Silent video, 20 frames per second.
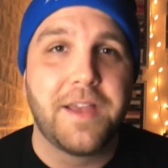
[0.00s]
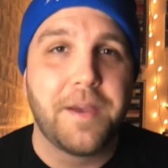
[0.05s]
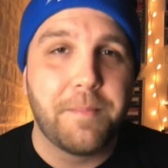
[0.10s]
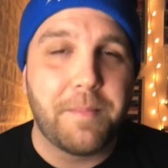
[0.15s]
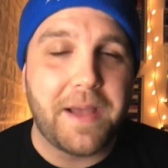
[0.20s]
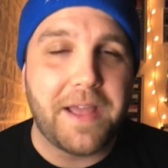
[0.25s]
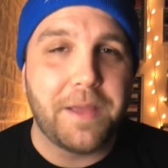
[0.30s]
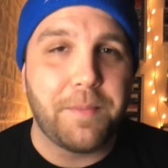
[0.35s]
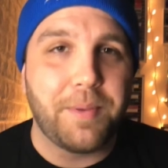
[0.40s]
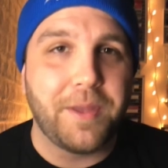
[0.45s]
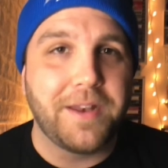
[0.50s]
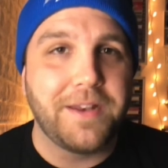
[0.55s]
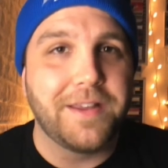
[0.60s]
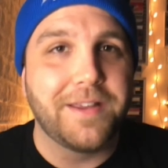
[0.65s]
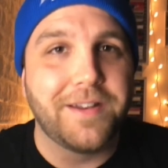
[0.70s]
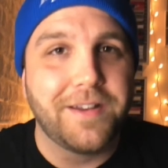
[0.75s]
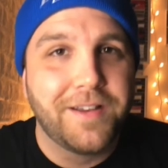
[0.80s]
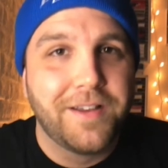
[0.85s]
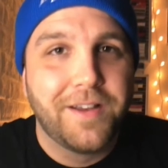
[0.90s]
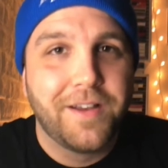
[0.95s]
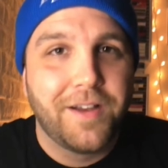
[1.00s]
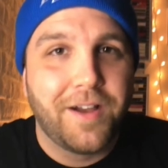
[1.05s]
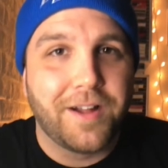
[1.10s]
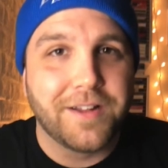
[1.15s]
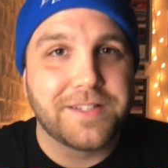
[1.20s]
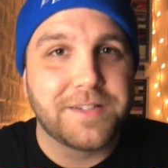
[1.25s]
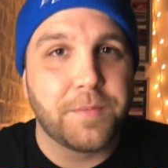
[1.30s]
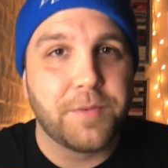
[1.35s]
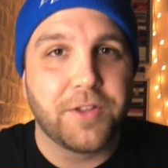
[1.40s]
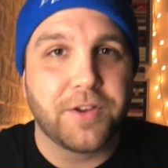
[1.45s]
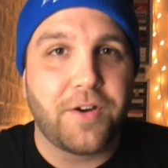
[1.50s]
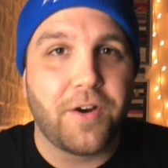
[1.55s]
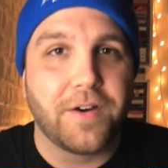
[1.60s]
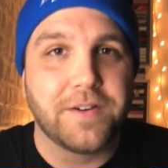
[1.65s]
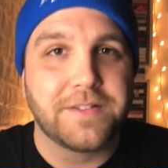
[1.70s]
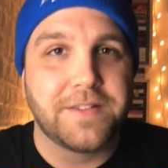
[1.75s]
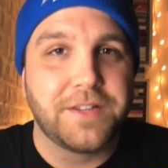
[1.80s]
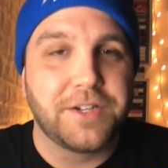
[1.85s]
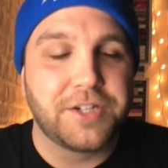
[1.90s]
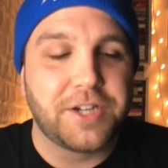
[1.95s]
my opinion on some of the cards
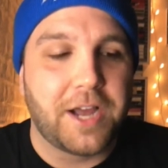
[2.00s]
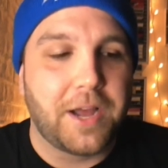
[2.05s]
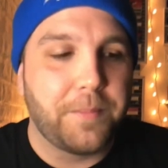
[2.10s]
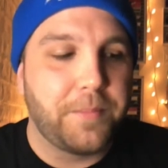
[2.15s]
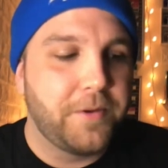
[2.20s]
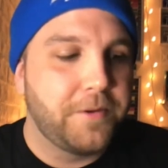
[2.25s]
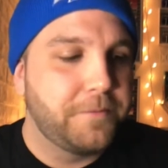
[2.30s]
in the shop.